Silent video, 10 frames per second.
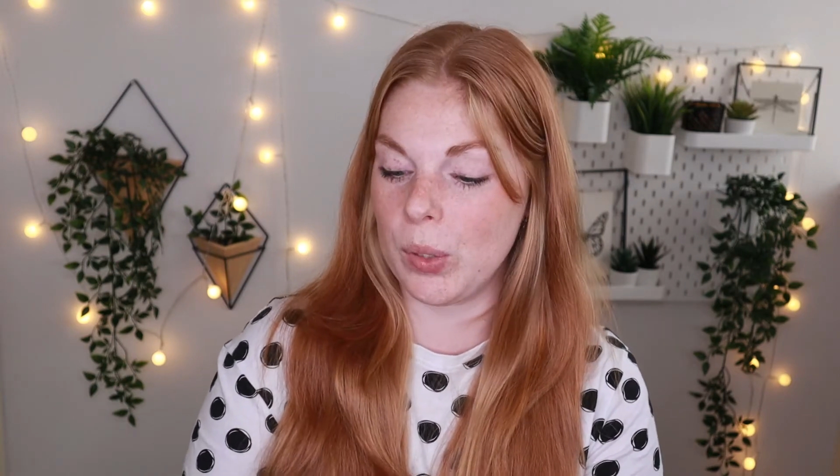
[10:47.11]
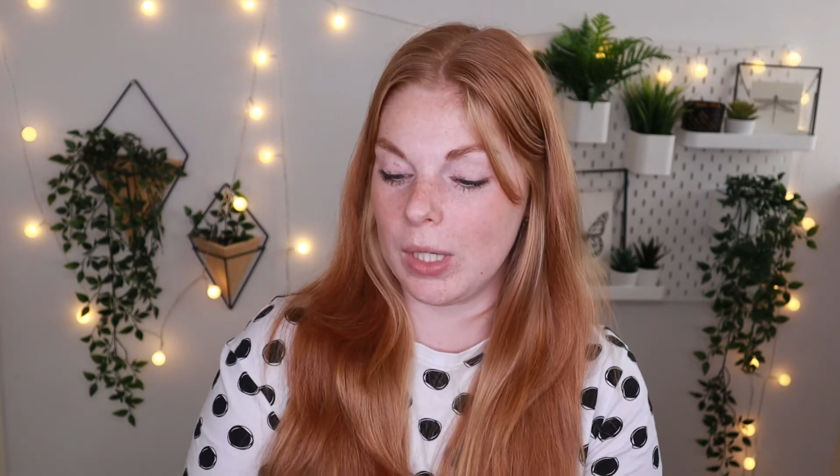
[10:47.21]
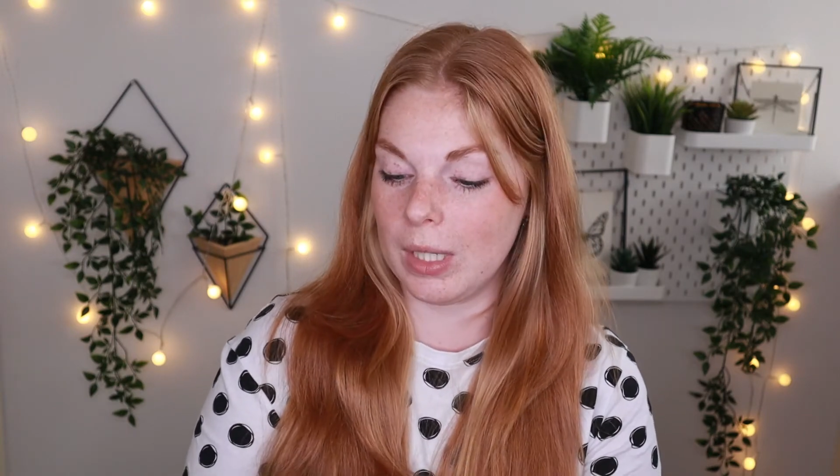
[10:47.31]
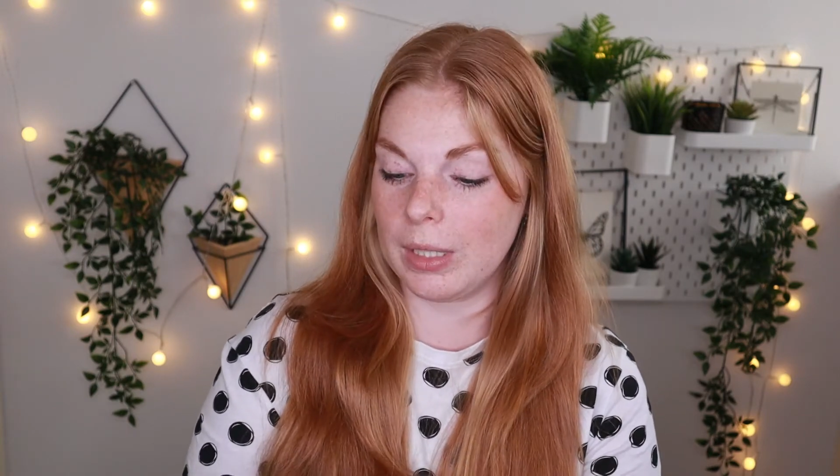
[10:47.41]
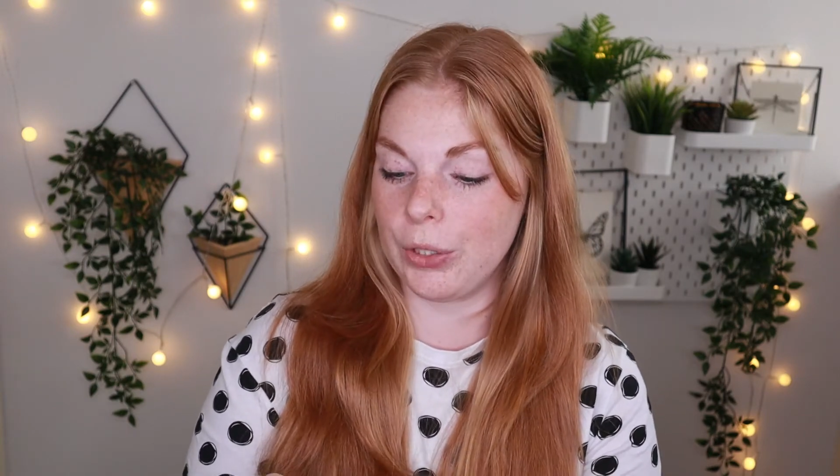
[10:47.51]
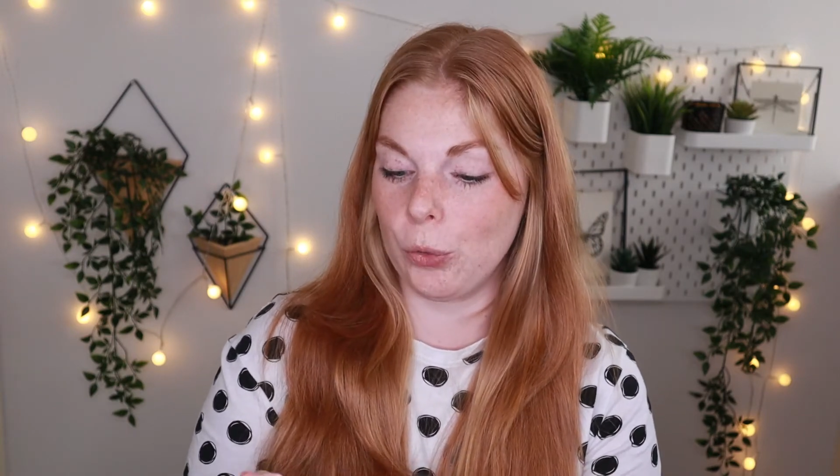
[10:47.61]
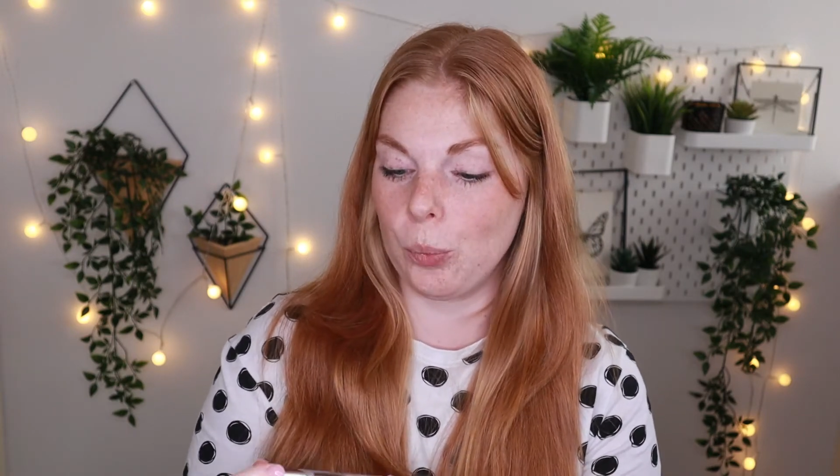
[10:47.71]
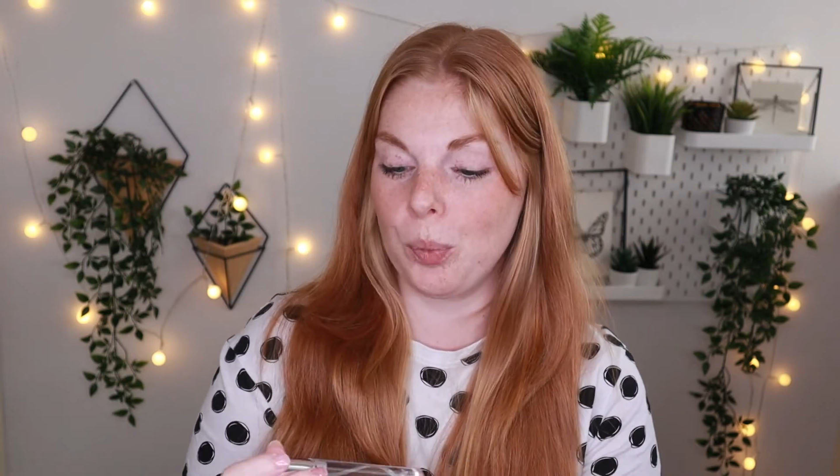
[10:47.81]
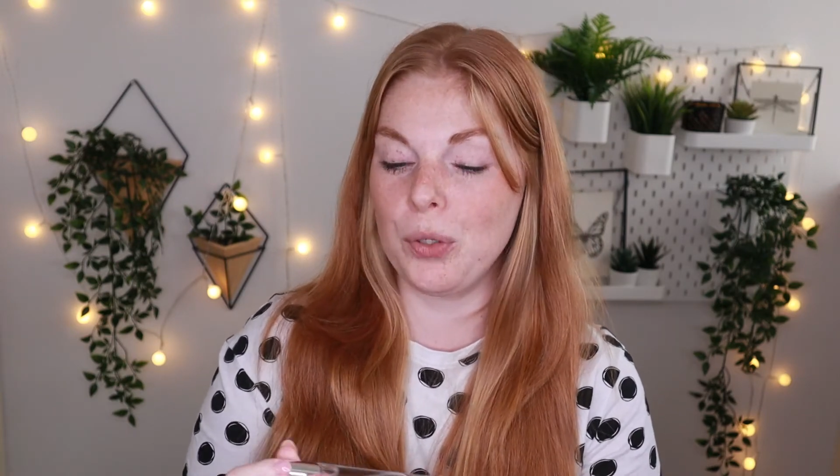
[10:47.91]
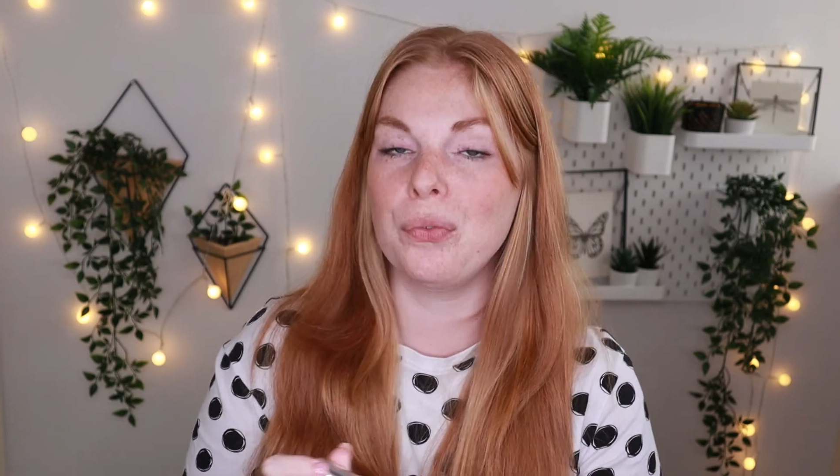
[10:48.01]
put a
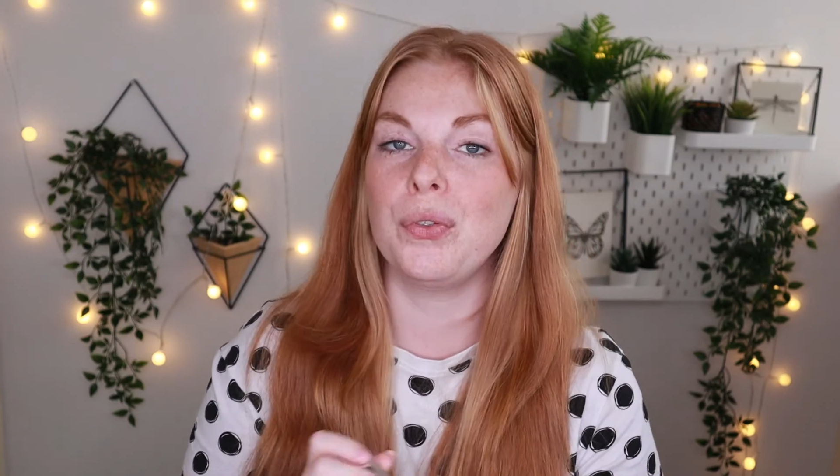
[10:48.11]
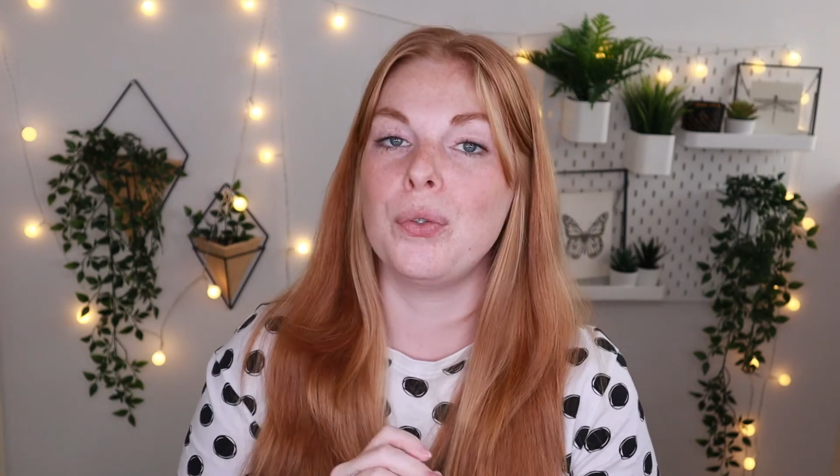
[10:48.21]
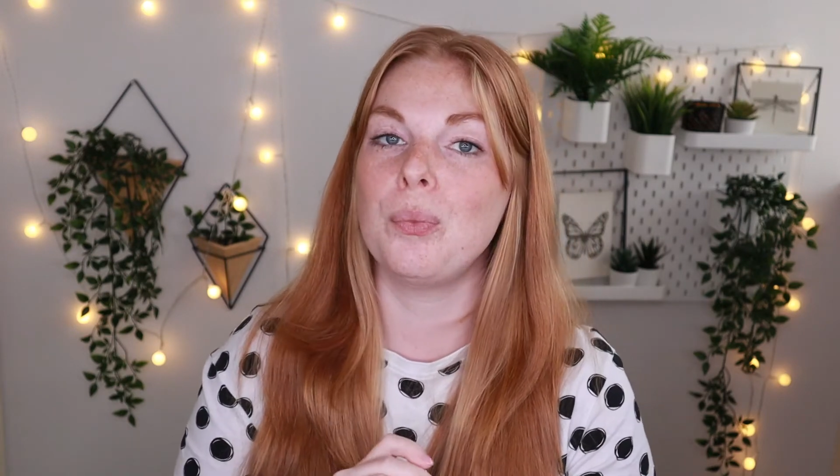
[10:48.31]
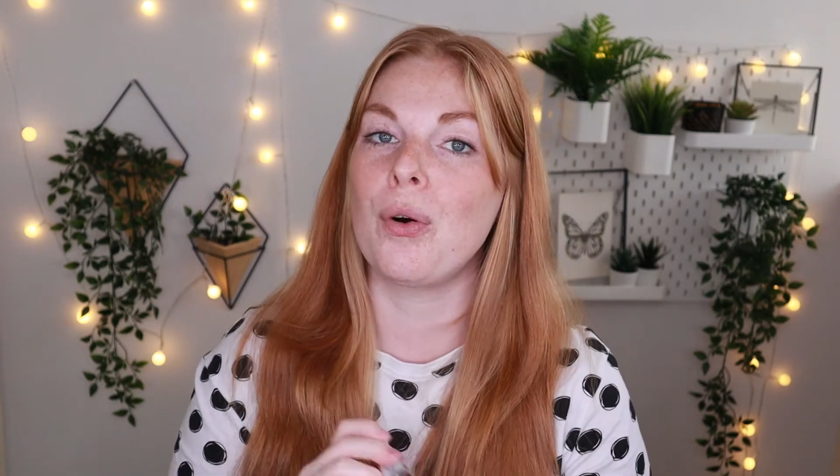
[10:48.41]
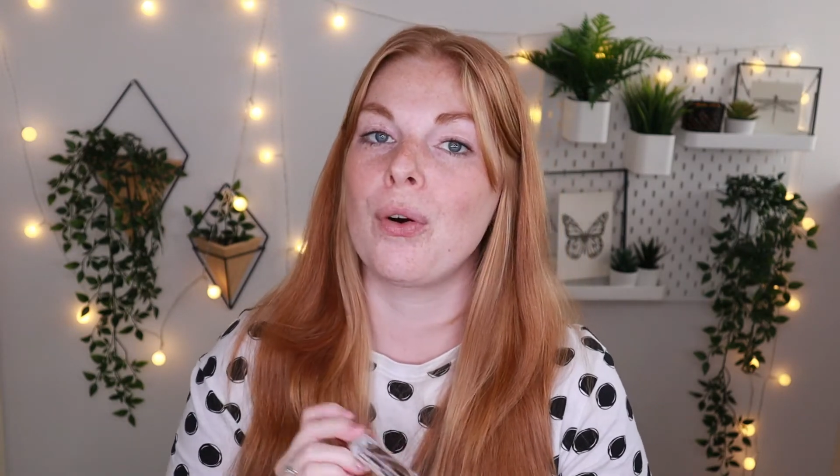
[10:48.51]
little perfume